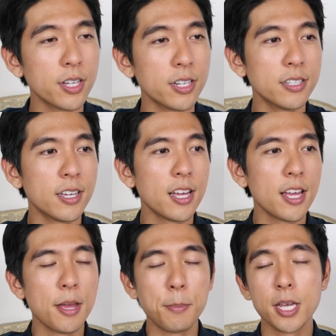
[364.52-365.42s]
you can
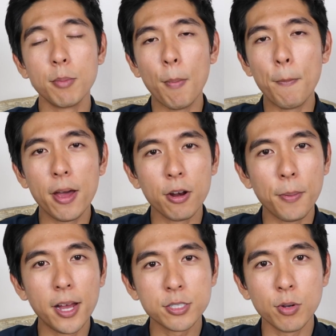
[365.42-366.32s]
become a
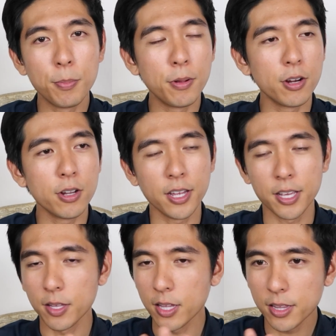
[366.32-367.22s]
better basketball player,
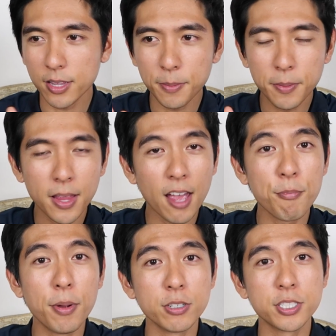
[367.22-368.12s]

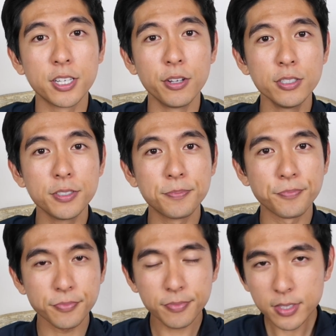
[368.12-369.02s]
have better skills,
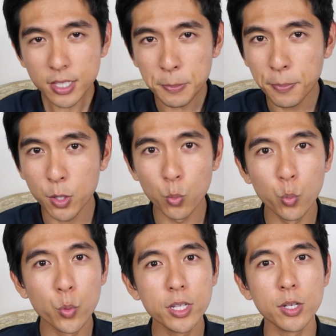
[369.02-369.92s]
but
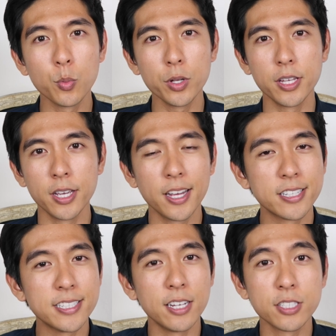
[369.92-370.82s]

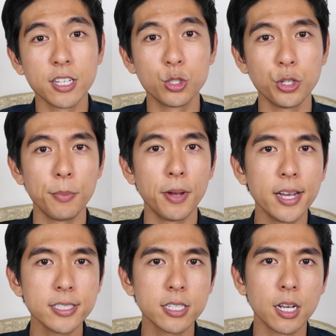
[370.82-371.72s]
it sounds cliche, but
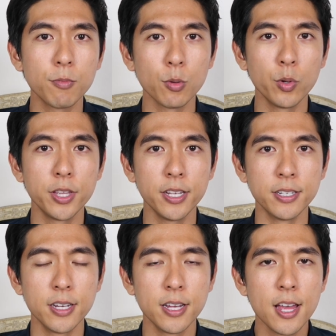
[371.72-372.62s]
it has to come from
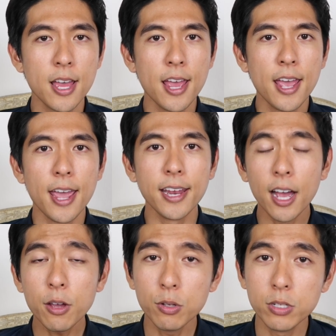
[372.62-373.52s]
within. And
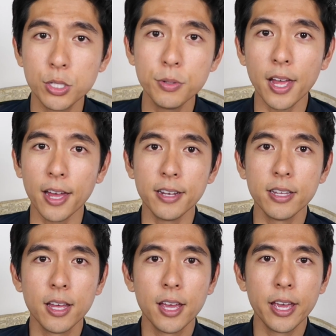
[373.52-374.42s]
how you do
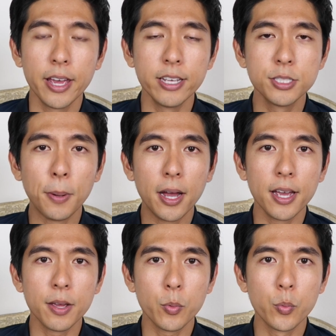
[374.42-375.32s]
that is
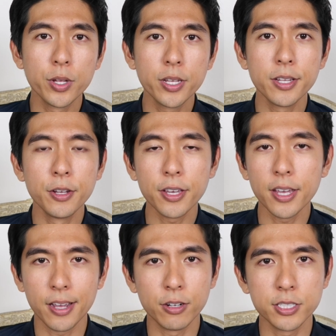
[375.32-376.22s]
by really
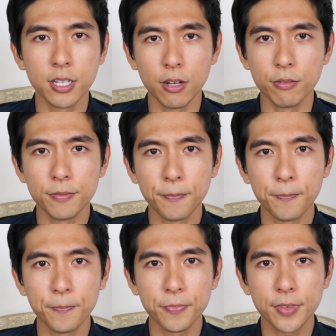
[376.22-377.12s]
looking at yourself.
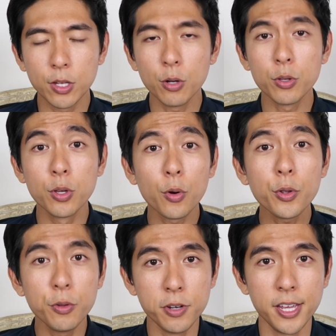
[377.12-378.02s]
You're
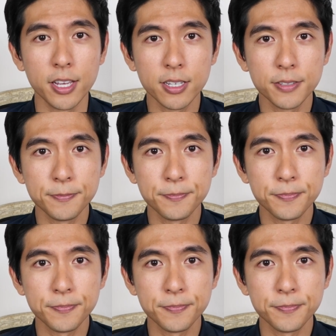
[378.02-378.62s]
unique.